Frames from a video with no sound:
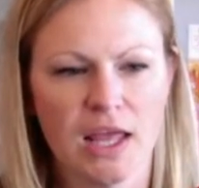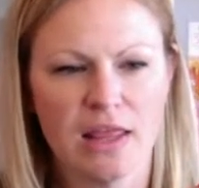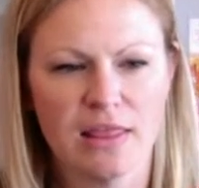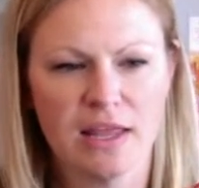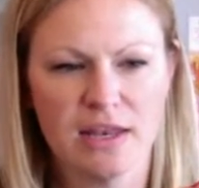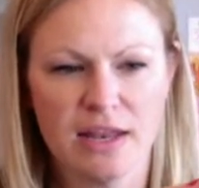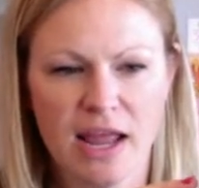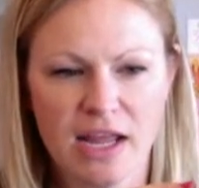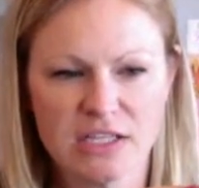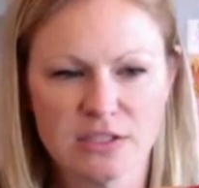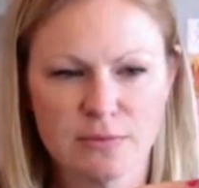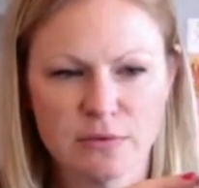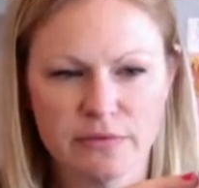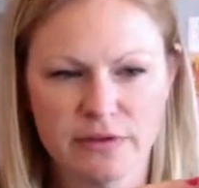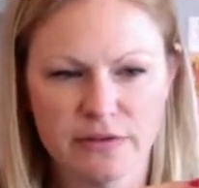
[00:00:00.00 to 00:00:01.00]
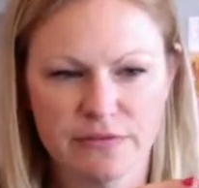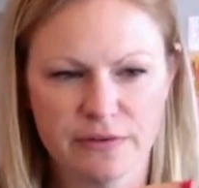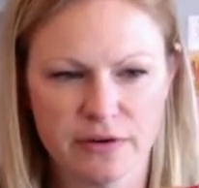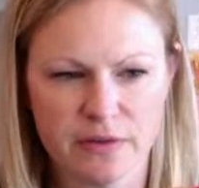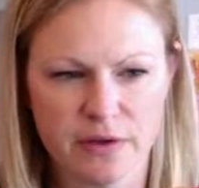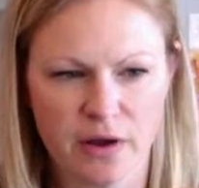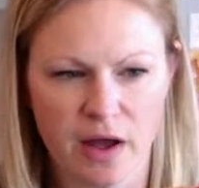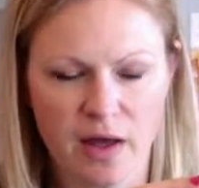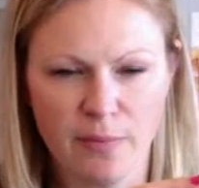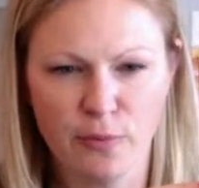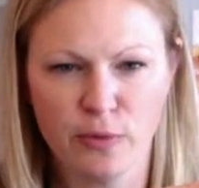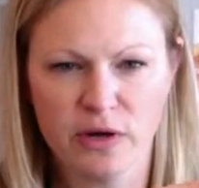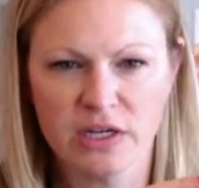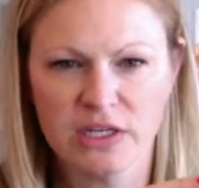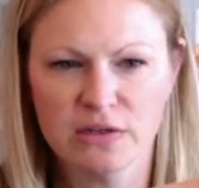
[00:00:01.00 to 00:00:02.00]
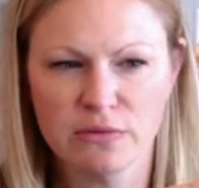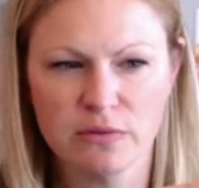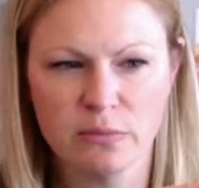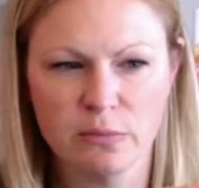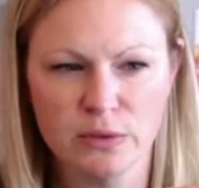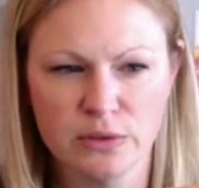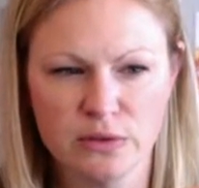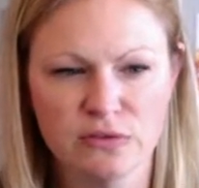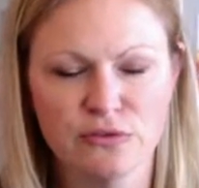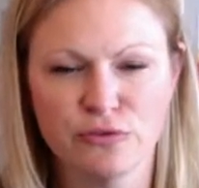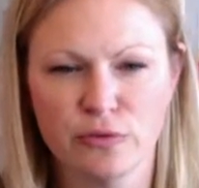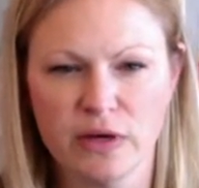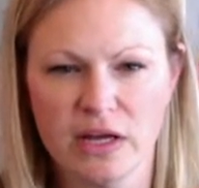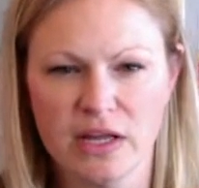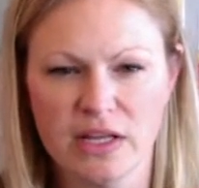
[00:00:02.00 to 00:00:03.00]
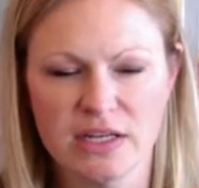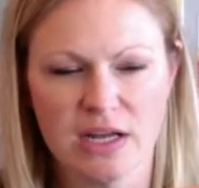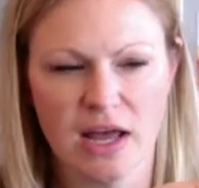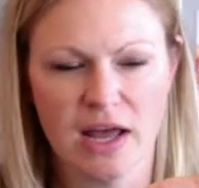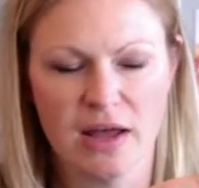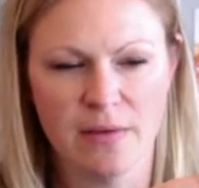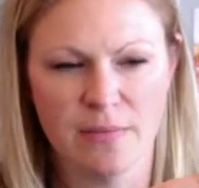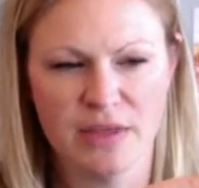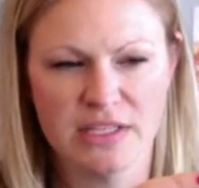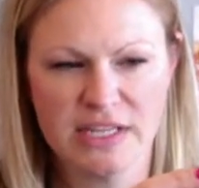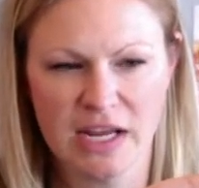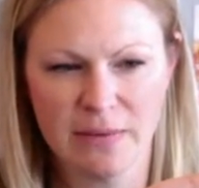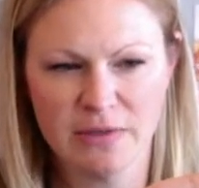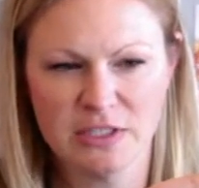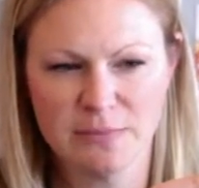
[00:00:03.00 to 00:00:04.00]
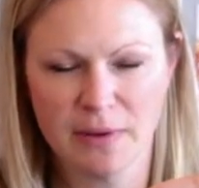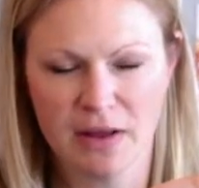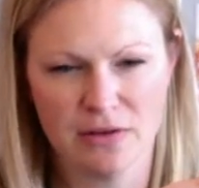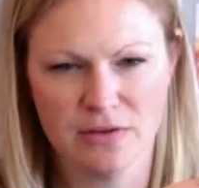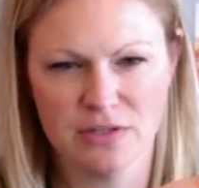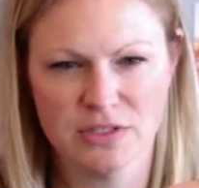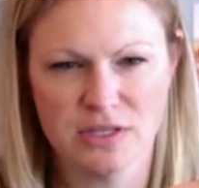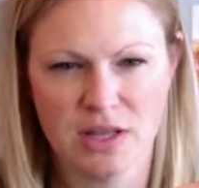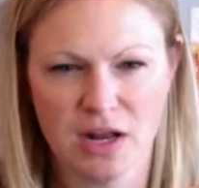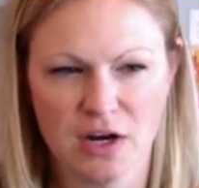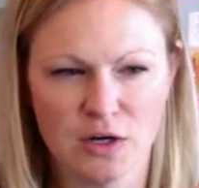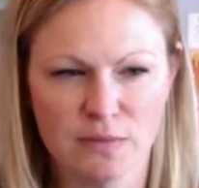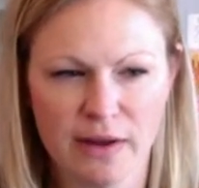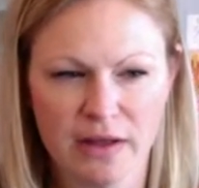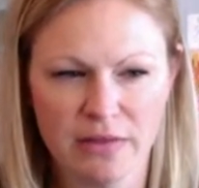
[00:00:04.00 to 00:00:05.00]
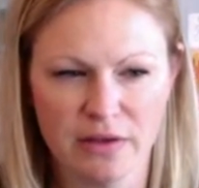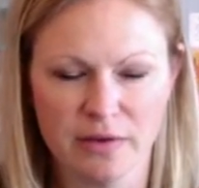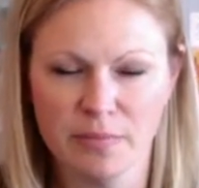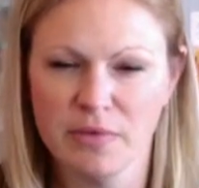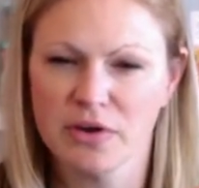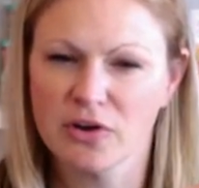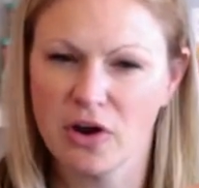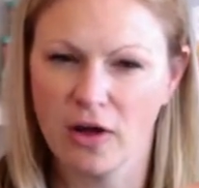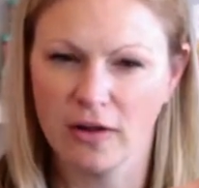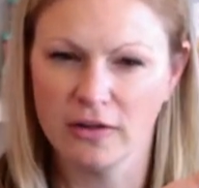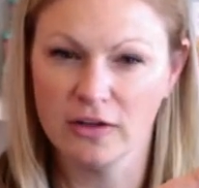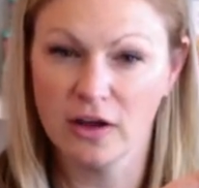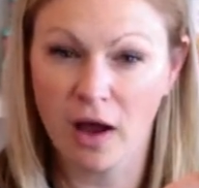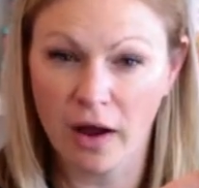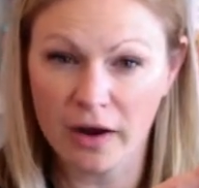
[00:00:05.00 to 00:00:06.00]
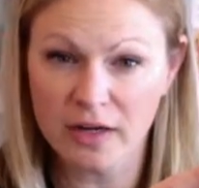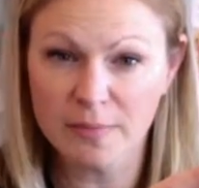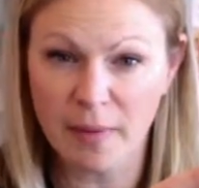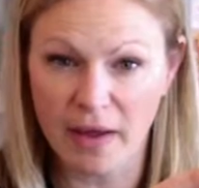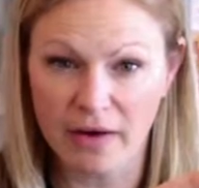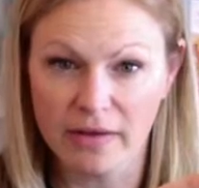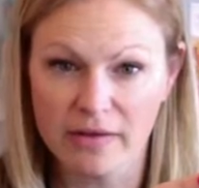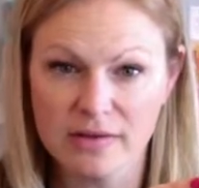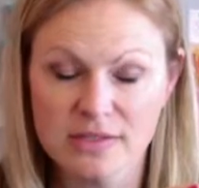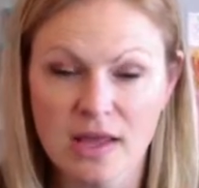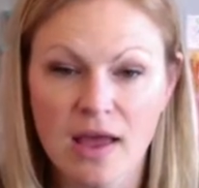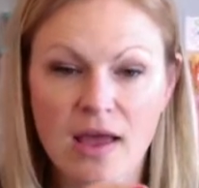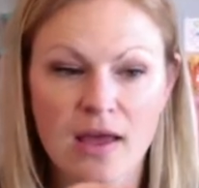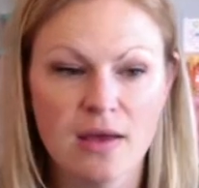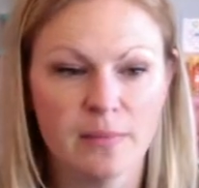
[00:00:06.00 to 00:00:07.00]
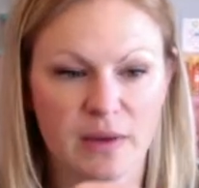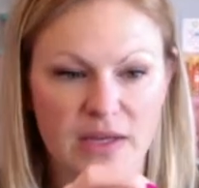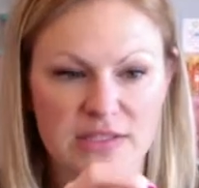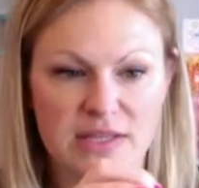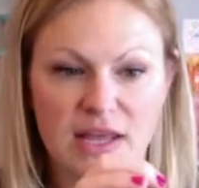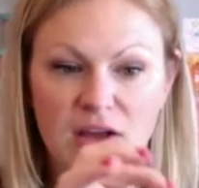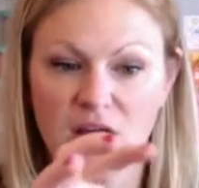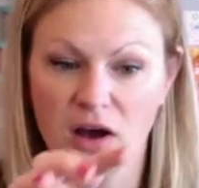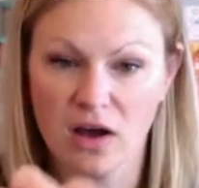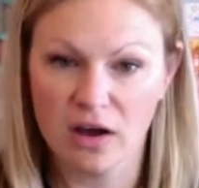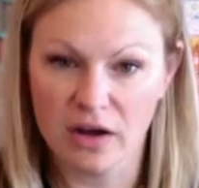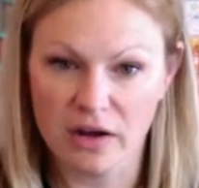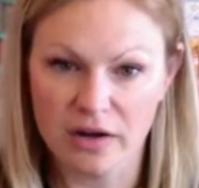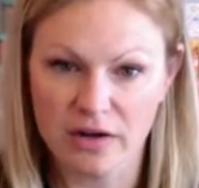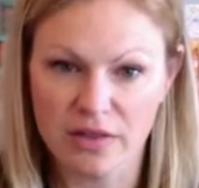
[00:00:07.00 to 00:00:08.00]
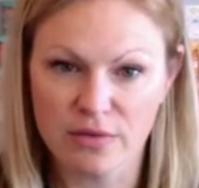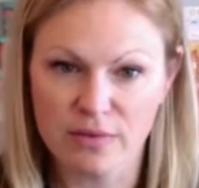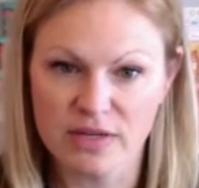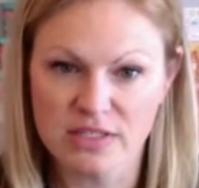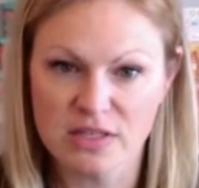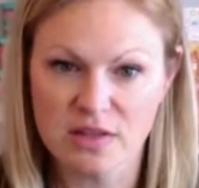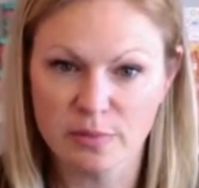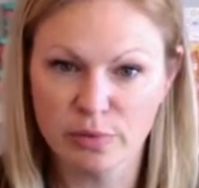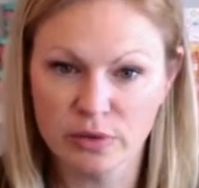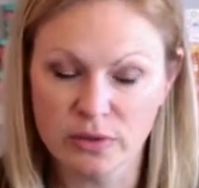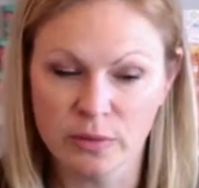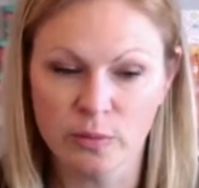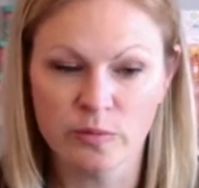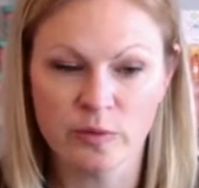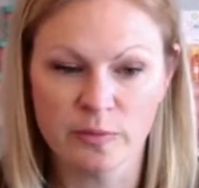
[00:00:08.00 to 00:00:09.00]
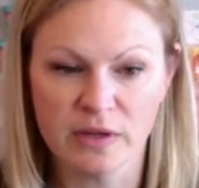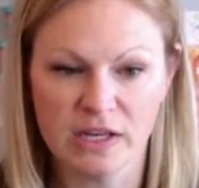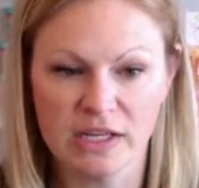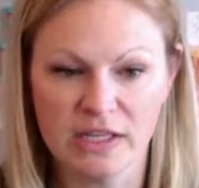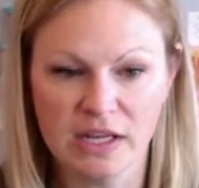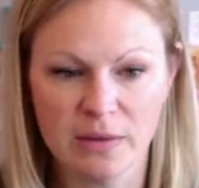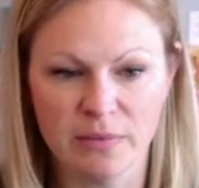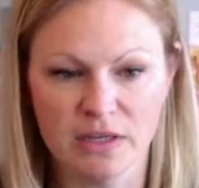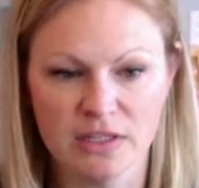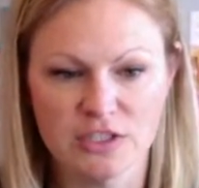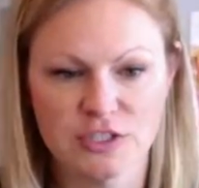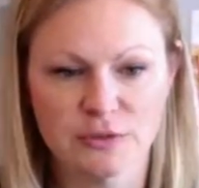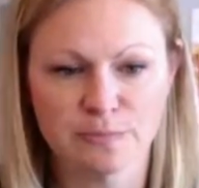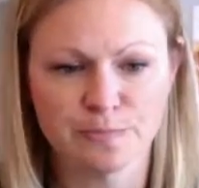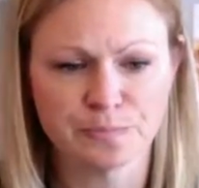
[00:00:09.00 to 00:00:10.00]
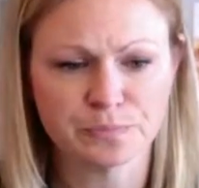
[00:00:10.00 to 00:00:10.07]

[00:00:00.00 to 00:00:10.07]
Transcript: Then next, moving further up, we're going to remove what the damaged petals that are around them. They're called guard petals because they guard the rest of the bloom from getting damaged.